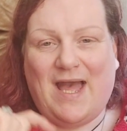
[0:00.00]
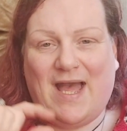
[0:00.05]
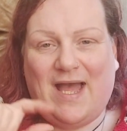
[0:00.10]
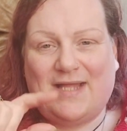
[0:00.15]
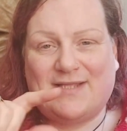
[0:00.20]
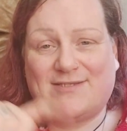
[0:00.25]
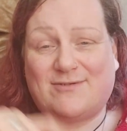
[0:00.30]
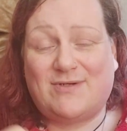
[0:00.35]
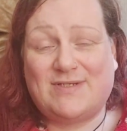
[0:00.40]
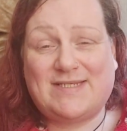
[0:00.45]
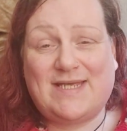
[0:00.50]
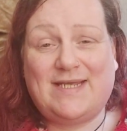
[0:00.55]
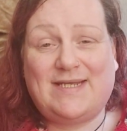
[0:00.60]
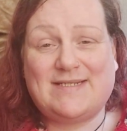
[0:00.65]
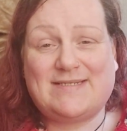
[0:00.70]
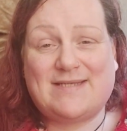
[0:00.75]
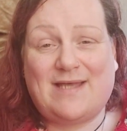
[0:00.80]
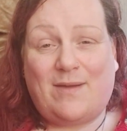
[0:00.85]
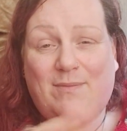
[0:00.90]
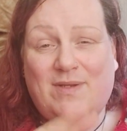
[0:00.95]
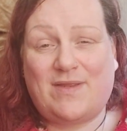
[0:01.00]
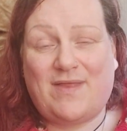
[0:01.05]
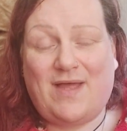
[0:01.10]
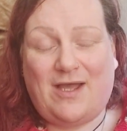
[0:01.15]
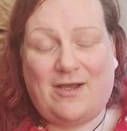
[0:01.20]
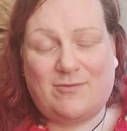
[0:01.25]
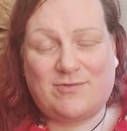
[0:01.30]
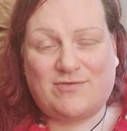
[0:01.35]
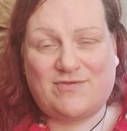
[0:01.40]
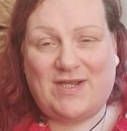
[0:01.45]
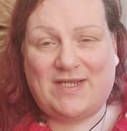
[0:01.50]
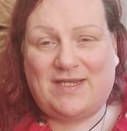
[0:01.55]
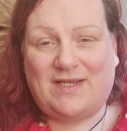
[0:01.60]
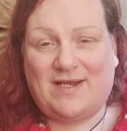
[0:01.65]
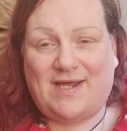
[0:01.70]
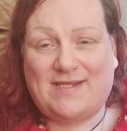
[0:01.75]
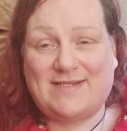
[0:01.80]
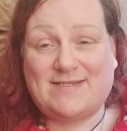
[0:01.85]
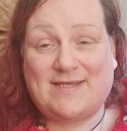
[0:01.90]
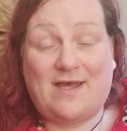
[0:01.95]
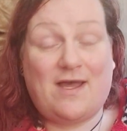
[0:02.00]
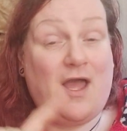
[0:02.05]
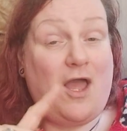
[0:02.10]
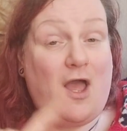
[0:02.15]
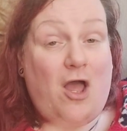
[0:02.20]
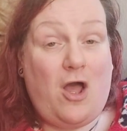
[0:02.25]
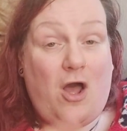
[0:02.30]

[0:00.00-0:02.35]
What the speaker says: and so I take a tablet that helps regulate it.